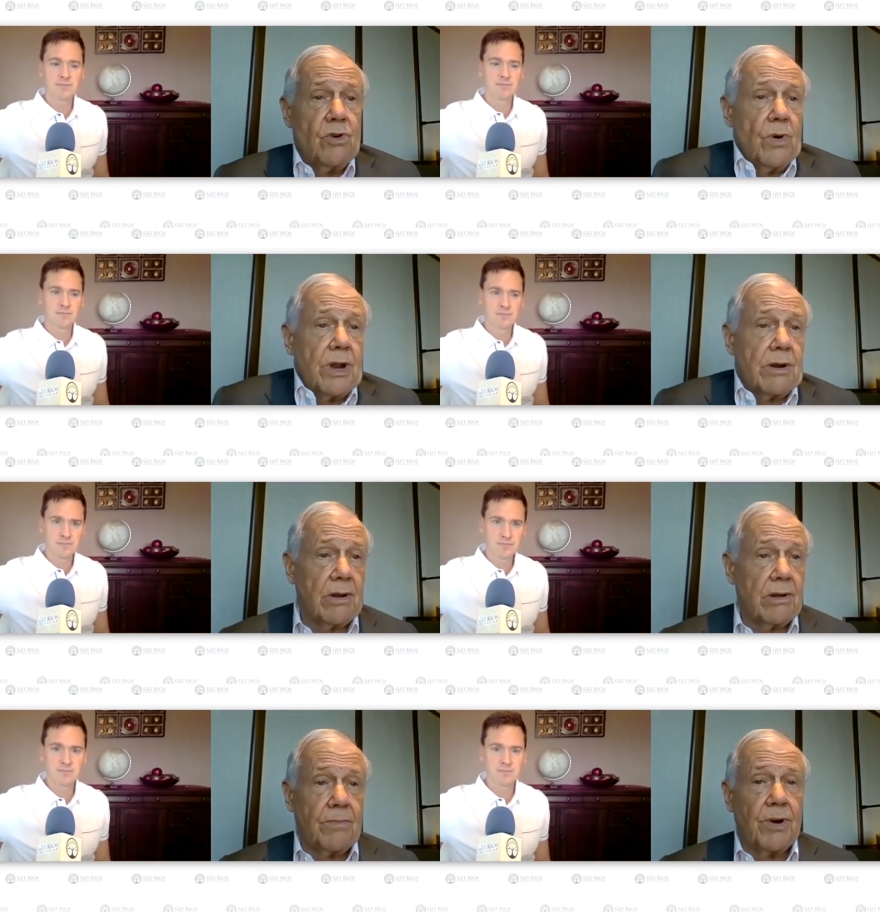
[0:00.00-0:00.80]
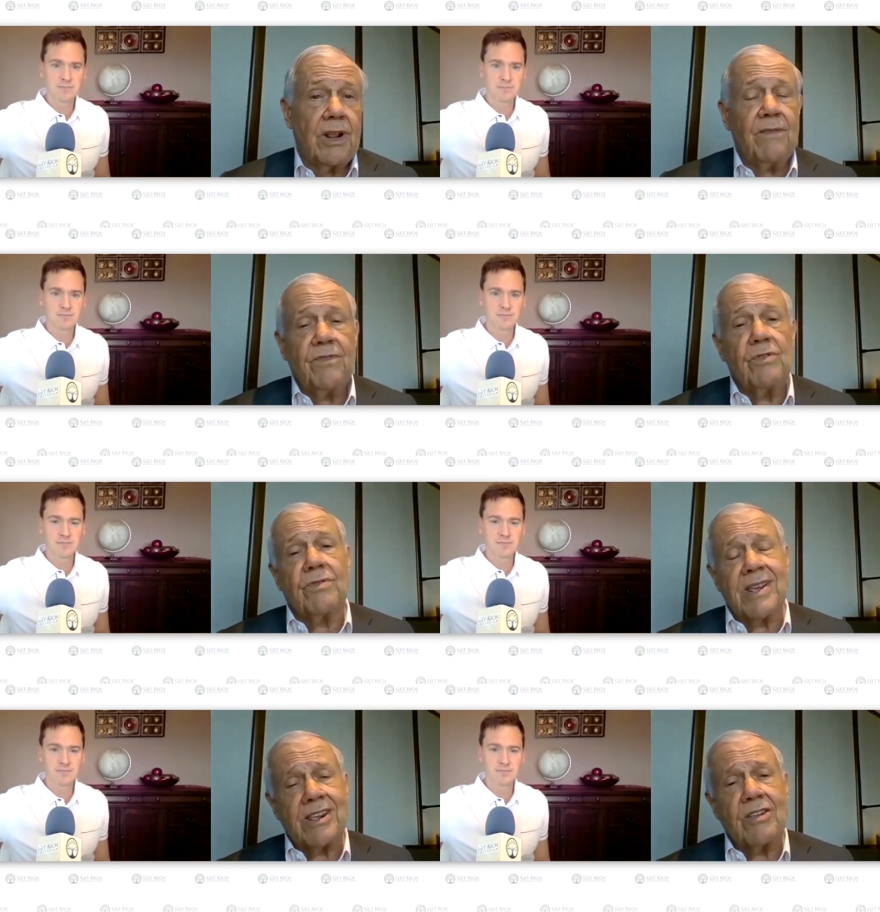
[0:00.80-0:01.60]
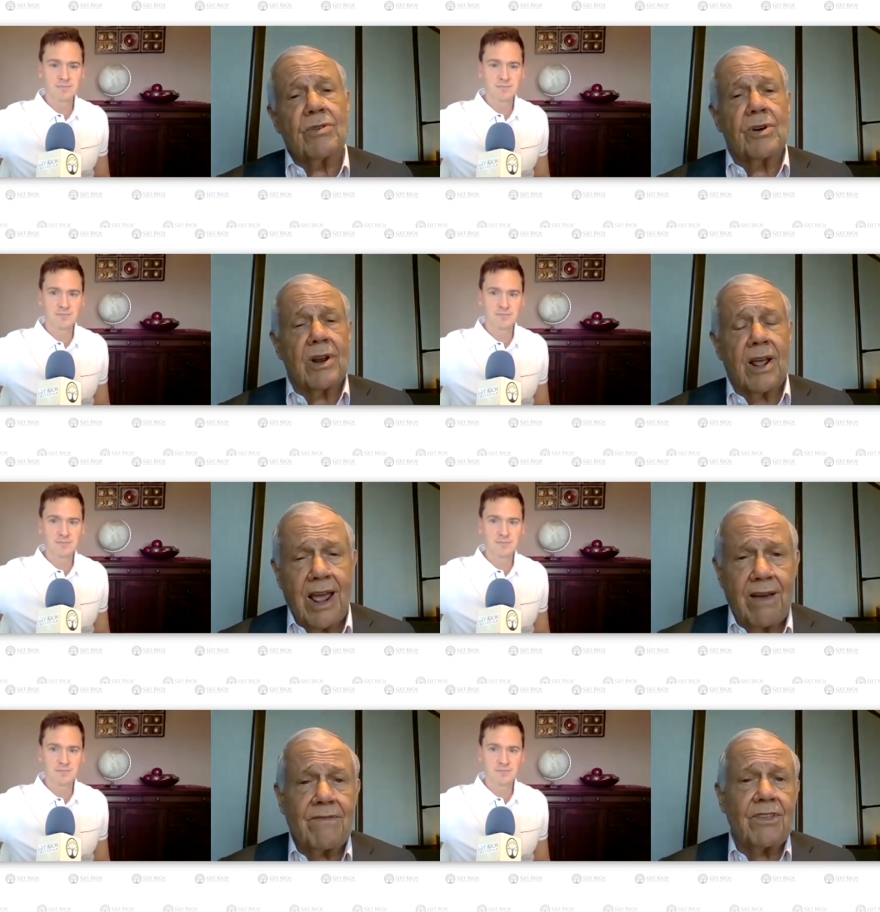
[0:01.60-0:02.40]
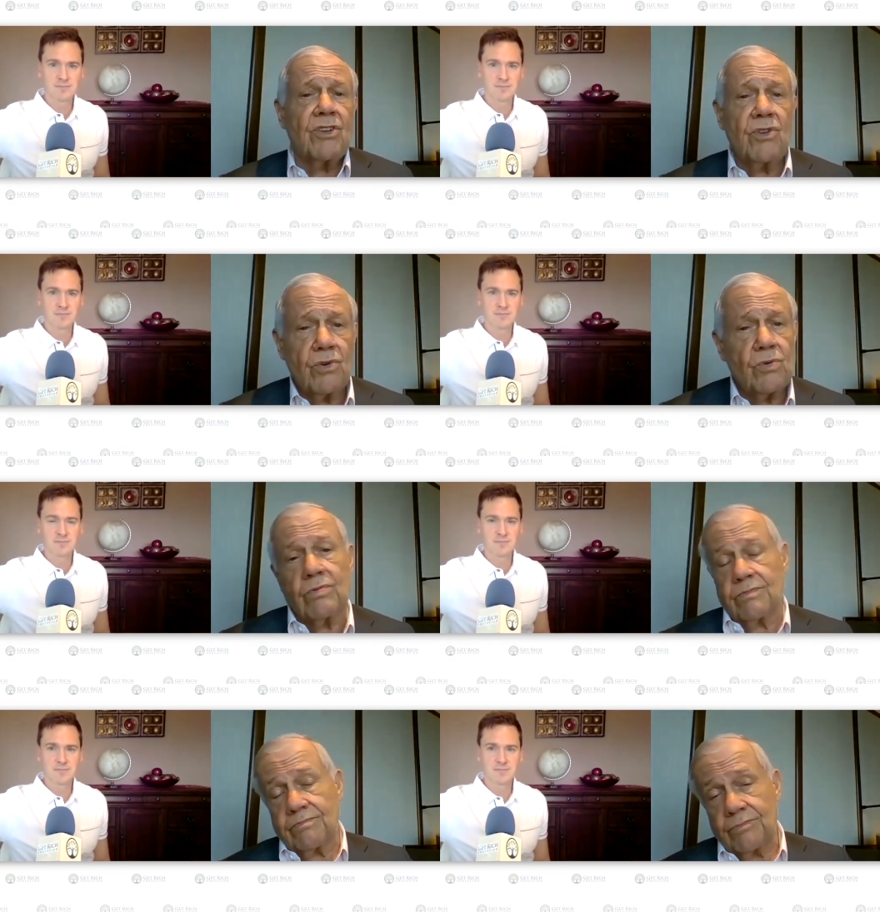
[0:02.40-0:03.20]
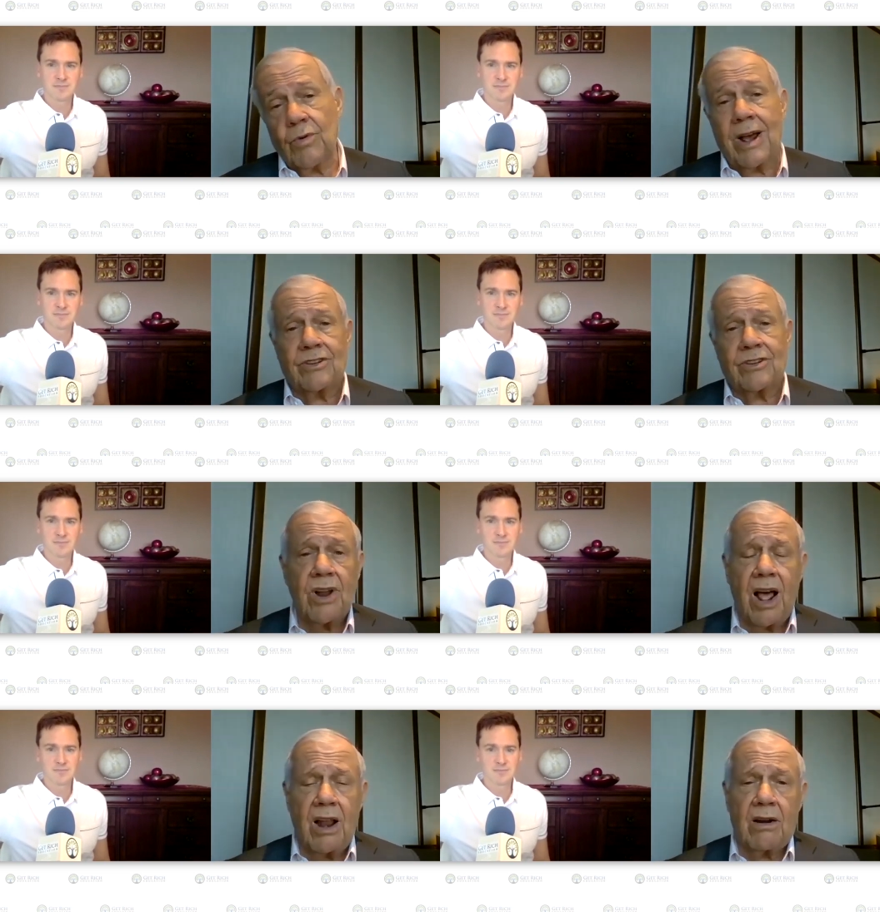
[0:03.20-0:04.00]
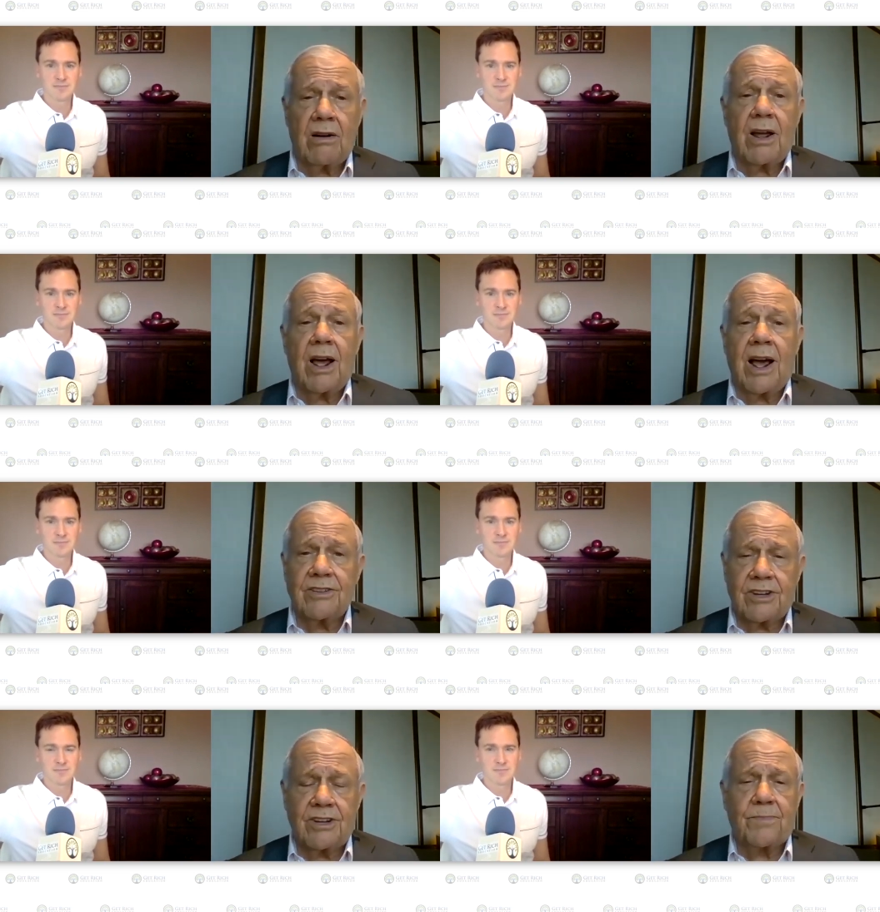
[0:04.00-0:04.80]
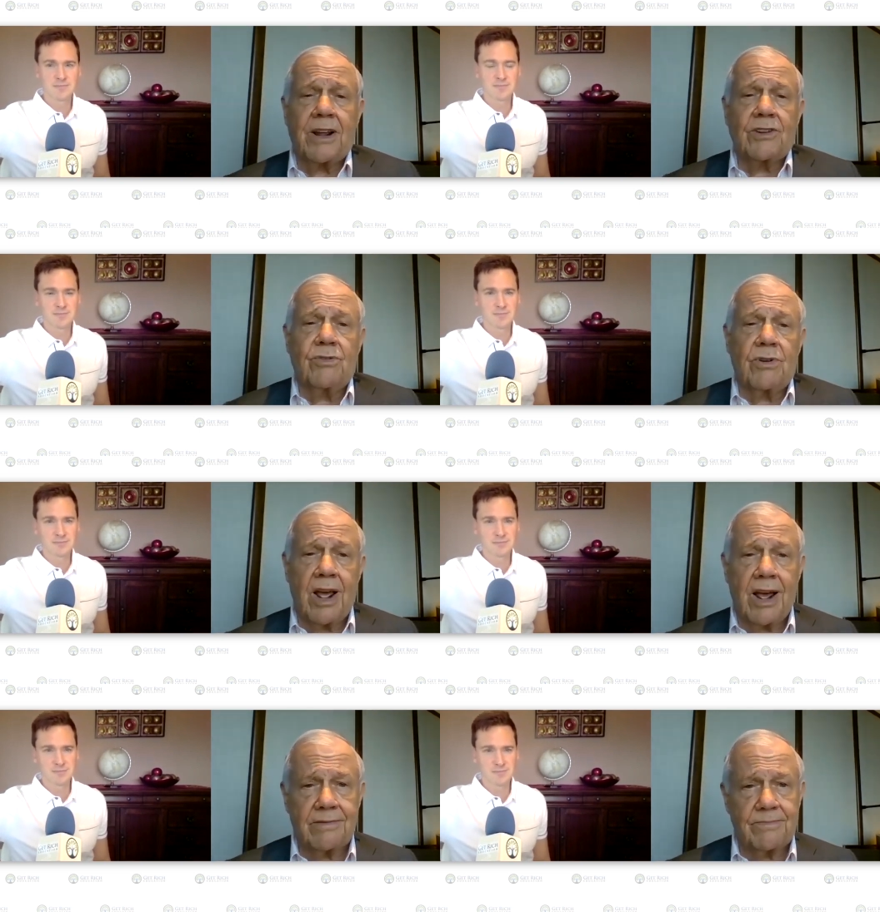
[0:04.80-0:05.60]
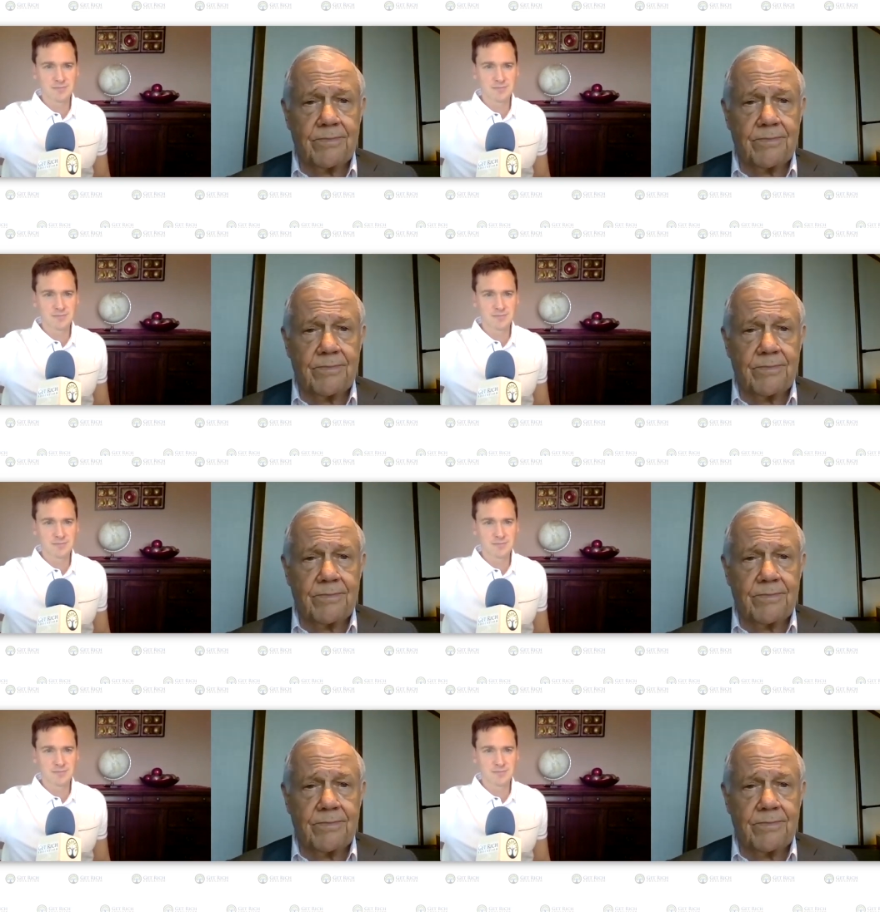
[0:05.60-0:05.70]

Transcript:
Speaker 1: do it. But if you think you're going to have the new U.S. dollar, I suspect you're not.